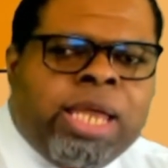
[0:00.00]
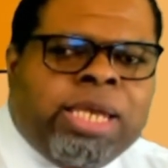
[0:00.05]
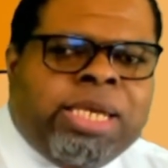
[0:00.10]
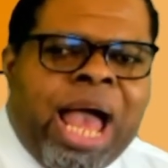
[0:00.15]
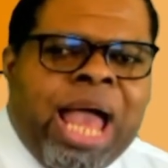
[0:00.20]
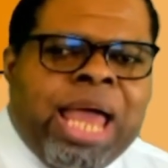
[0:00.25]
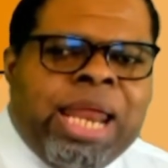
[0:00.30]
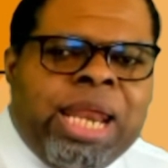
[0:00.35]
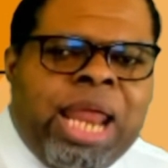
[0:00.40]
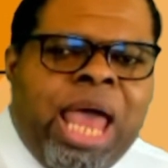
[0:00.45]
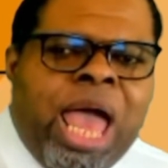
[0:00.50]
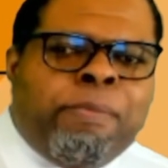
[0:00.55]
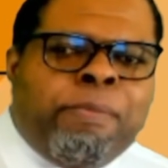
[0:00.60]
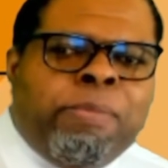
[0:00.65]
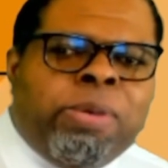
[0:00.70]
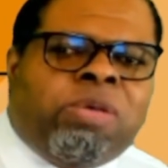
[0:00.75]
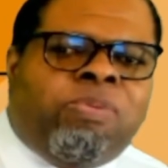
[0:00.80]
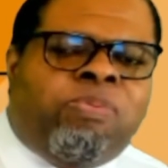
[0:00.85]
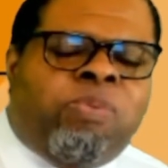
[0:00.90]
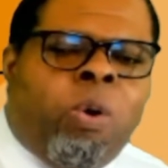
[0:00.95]

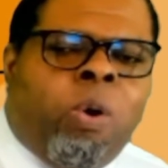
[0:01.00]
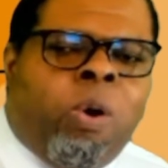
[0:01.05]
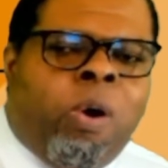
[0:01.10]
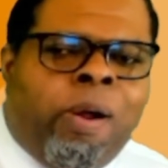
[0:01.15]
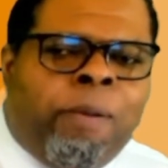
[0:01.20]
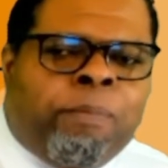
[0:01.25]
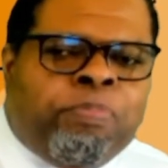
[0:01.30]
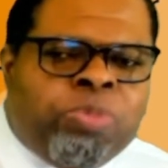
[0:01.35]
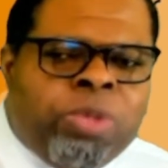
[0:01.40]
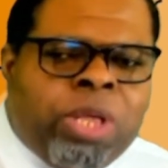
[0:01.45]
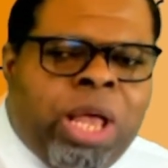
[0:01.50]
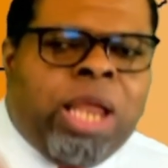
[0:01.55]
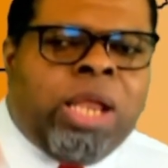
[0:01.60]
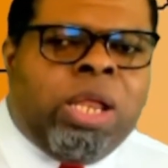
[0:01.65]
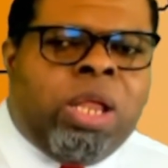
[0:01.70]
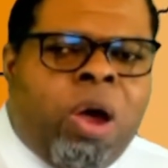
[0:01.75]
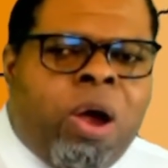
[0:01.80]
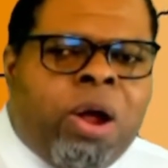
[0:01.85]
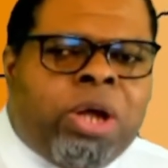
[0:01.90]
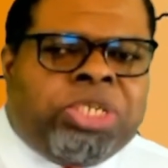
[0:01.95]
dynamics for a
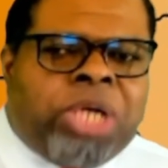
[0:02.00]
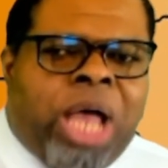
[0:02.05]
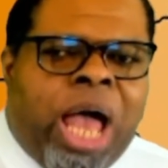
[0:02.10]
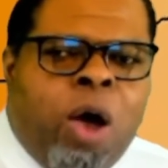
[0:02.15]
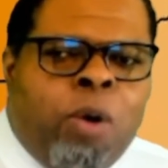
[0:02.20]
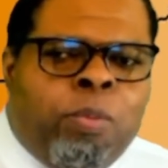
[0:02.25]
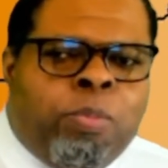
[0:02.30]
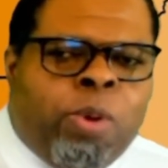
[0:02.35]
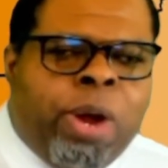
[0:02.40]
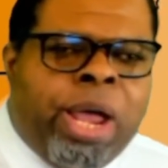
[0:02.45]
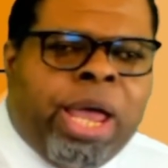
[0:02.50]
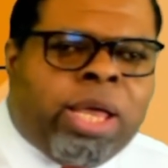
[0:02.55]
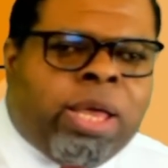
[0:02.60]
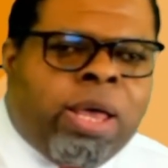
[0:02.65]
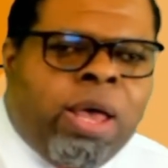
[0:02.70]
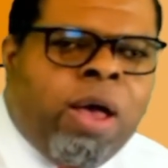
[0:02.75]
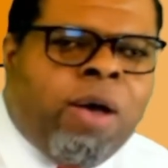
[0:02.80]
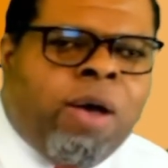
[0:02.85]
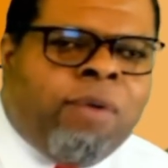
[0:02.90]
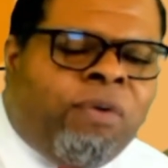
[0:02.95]
large
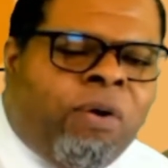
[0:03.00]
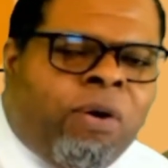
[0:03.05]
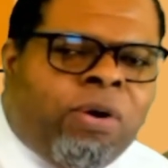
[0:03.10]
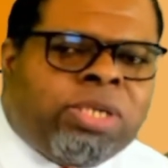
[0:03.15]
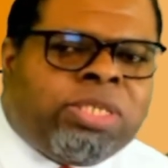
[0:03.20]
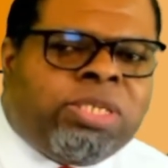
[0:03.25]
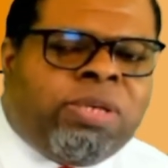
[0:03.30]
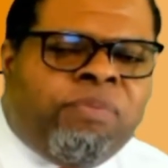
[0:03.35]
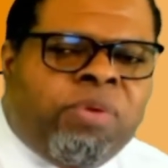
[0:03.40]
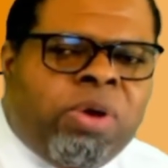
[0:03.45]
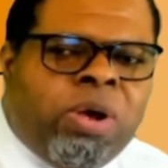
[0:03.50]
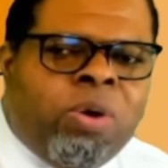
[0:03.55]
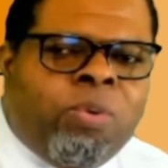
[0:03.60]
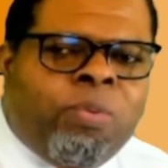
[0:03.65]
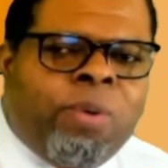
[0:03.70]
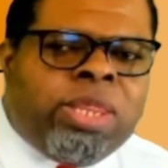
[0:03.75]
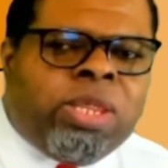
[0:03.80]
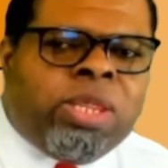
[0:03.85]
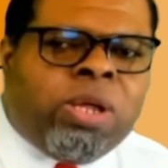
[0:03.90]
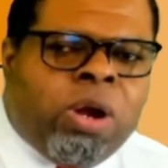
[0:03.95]
outbreak for severe
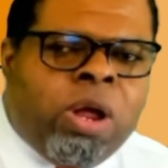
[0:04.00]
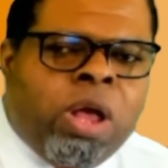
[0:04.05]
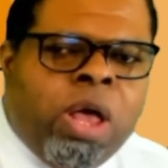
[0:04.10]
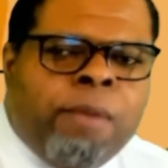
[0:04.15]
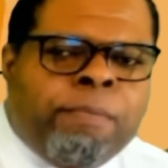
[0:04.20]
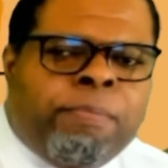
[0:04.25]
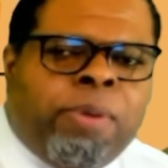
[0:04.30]
weather,